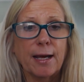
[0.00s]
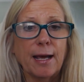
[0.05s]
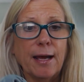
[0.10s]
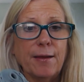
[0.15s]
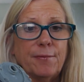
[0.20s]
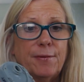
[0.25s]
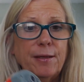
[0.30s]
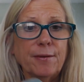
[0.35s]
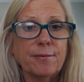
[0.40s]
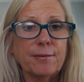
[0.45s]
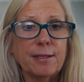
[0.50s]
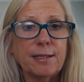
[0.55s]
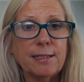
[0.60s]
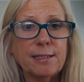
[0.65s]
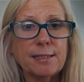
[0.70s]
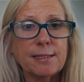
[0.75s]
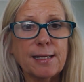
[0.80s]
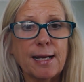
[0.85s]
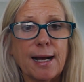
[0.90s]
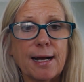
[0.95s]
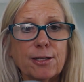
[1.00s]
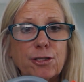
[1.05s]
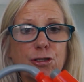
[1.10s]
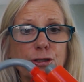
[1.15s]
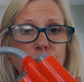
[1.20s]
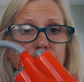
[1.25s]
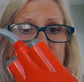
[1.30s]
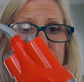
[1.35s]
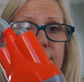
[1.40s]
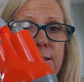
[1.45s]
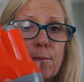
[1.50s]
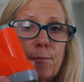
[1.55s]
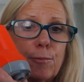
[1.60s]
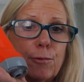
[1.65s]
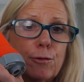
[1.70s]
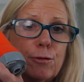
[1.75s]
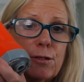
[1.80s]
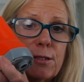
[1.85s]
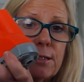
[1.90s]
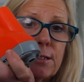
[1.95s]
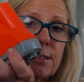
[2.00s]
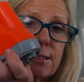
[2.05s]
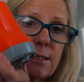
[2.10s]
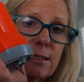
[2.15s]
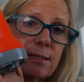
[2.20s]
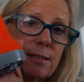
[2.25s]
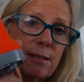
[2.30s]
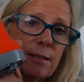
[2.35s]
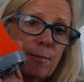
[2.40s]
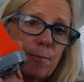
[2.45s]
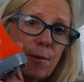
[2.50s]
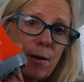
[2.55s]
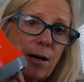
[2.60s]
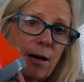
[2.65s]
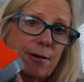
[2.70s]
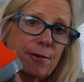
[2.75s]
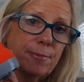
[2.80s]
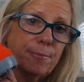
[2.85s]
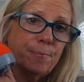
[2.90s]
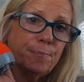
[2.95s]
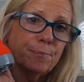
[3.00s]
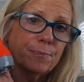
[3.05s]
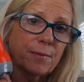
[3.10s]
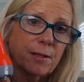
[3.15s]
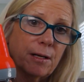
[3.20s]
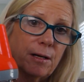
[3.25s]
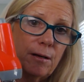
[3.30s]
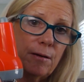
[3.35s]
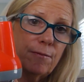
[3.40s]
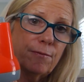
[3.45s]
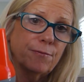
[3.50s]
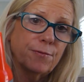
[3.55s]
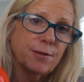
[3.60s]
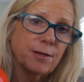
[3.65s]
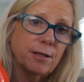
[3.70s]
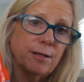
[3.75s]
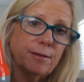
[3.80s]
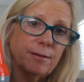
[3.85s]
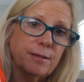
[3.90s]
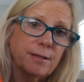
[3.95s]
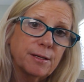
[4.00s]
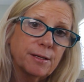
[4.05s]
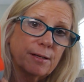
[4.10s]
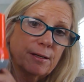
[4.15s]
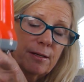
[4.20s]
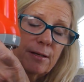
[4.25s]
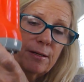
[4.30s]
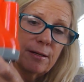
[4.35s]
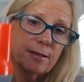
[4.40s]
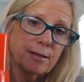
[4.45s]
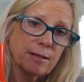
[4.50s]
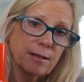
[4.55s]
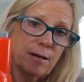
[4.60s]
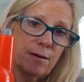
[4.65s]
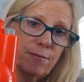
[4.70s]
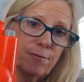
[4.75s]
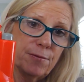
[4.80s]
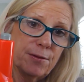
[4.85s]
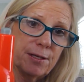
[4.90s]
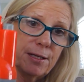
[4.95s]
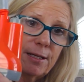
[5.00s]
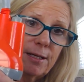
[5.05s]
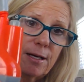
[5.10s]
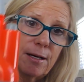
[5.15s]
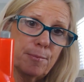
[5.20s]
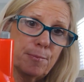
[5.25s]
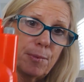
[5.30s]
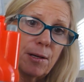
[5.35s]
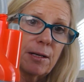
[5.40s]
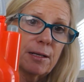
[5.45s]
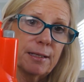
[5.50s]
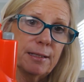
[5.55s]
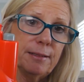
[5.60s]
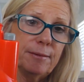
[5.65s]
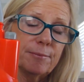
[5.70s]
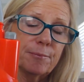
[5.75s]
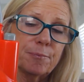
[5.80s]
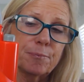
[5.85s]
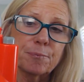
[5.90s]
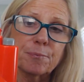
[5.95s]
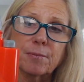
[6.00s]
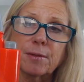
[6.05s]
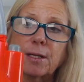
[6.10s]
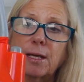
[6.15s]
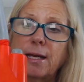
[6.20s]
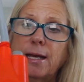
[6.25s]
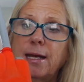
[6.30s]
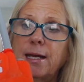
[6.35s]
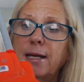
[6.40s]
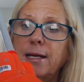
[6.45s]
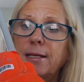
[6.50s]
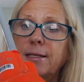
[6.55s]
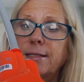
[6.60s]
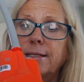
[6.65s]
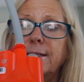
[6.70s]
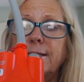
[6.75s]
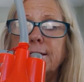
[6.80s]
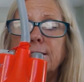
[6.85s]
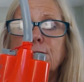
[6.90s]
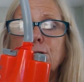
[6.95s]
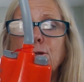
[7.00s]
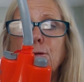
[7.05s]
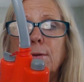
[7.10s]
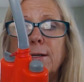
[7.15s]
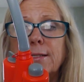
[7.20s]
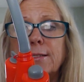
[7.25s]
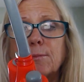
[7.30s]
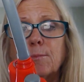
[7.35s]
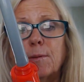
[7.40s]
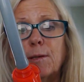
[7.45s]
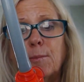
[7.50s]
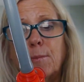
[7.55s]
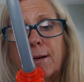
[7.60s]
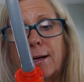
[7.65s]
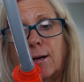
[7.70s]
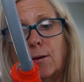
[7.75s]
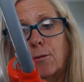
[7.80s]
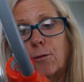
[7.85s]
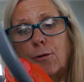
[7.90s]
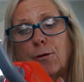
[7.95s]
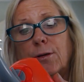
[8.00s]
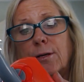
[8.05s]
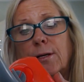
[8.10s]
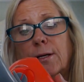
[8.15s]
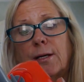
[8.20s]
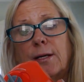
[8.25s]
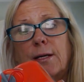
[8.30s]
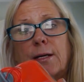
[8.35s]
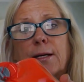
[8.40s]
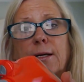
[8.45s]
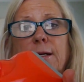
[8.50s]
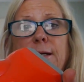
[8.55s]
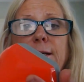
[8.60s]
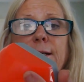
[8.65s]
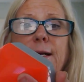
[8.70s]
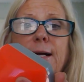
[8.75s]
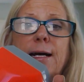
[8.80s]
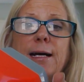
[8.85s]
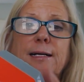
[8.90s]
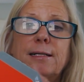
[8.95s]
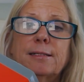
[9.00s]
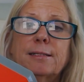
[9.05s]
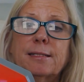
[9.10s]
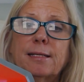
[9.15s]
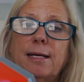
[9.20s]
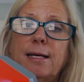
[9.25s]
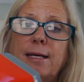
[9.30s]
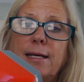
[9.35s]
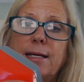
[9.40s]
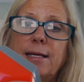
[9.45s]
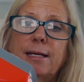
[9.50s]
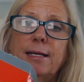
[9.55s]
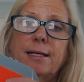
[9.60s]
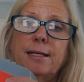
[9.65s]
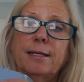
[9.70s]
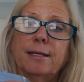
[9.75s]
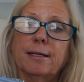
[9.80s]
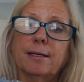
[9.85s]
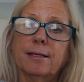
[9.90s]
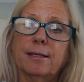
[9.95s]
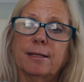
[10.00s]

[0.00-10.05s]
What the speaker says: And then this actually submerses into the bottom of the bucket, and it is USB powered. It has a